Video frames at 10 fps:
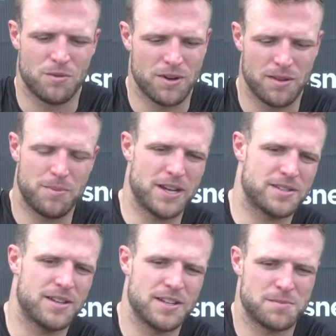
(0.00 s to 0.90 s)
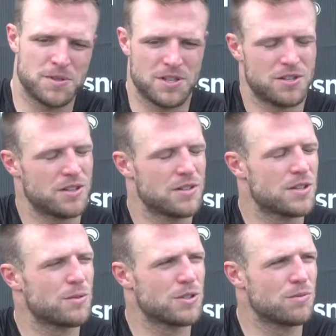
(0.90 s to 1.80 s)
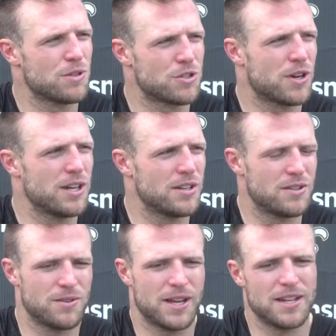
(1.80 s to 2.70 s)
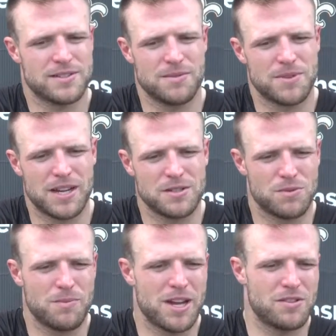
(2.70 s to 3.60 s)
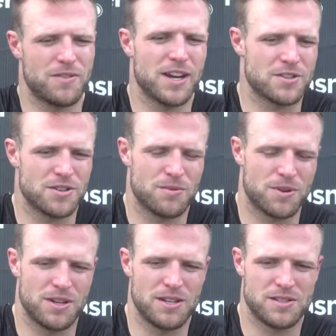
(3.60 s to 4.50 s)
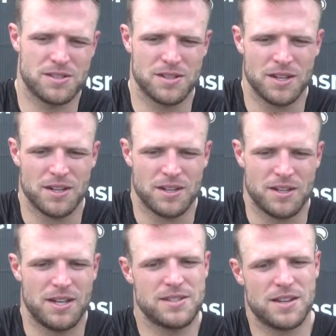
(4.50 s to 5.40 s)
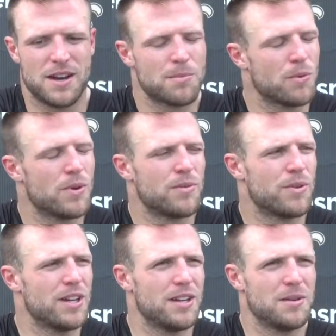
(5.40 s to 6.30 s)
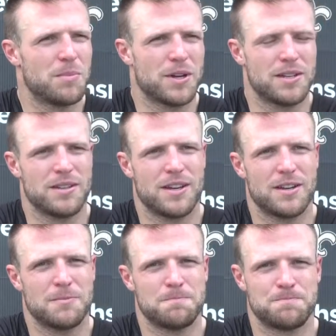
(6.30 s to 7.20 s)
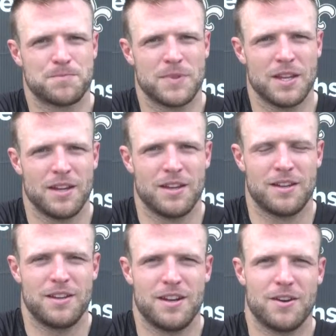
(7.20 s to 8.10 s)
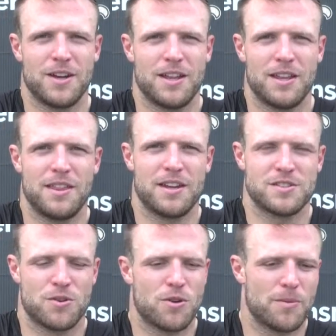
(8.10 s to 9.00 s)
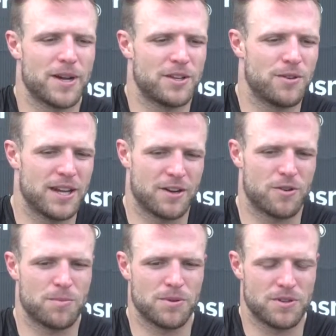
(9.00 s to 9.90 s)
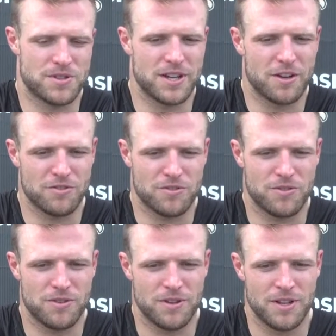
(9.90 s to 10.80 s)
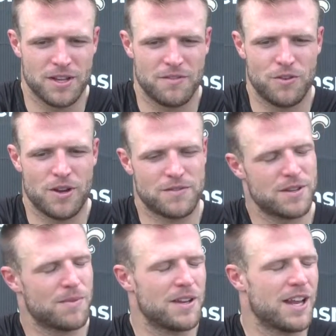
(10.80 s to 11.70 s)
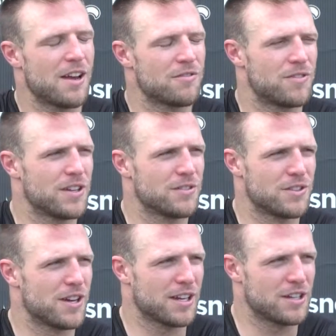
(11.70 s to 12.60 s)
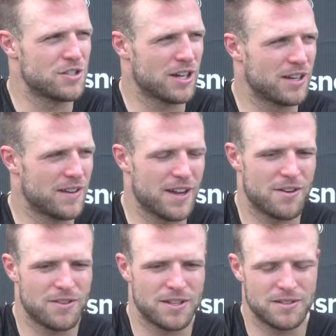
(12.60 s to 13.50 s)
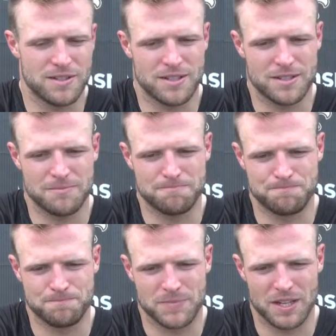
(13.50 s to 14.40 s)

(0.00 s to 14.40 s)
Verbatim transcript: one of the best at his position, so we're, we're trying to do that. Sometimes we manufacture it where he's he's the number one read, but um, you know, I, I think as a quarterback, you can't cripple yourself. If you have something downfield, you're not going to check it down, and um,